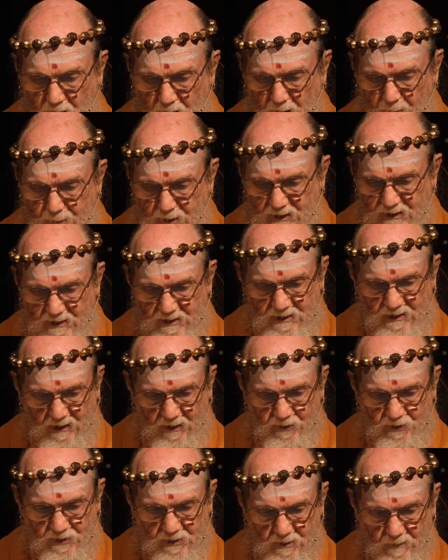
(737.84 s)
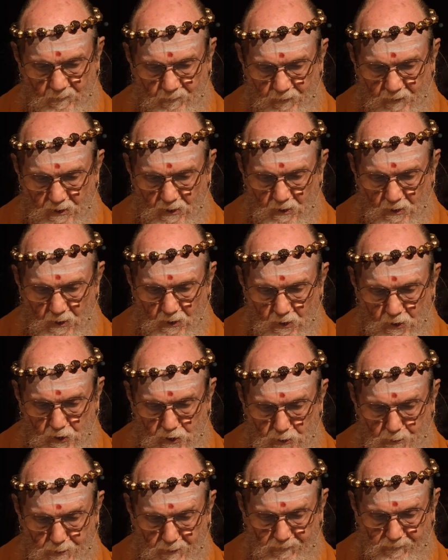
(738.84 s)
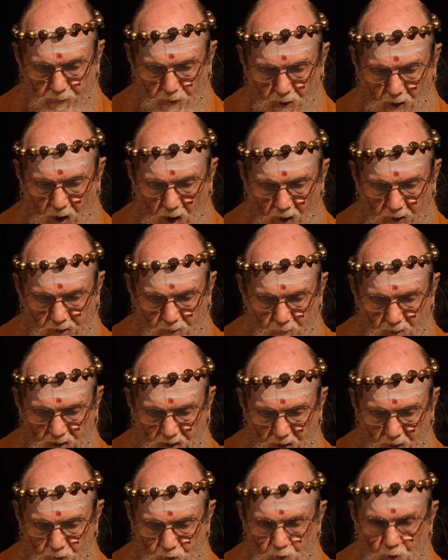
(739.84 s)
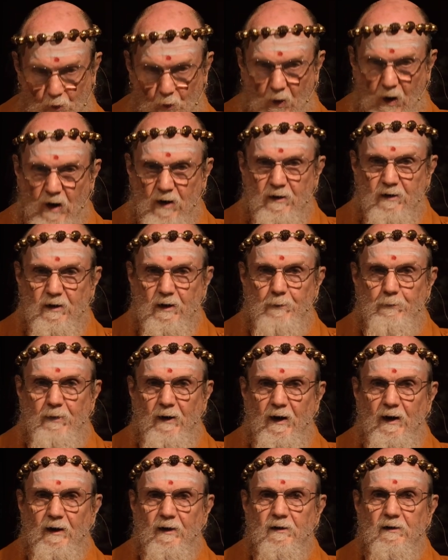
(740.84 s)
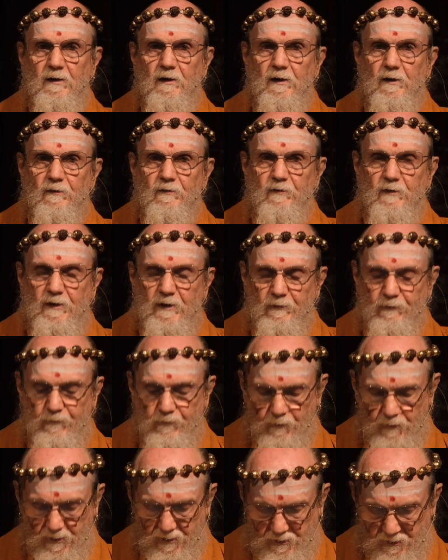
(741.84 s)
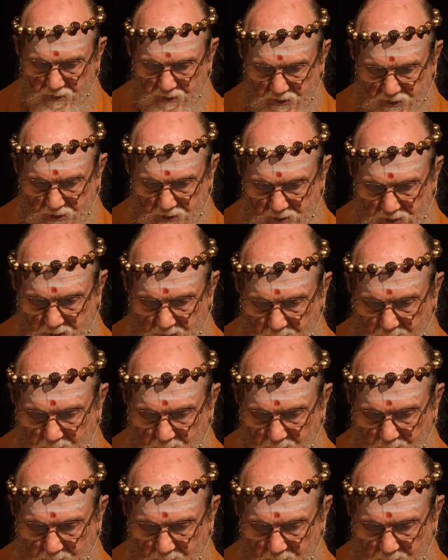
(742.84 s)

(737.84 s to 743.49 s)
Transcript: harbor contention, to prefer argument, and to walk the path of difference.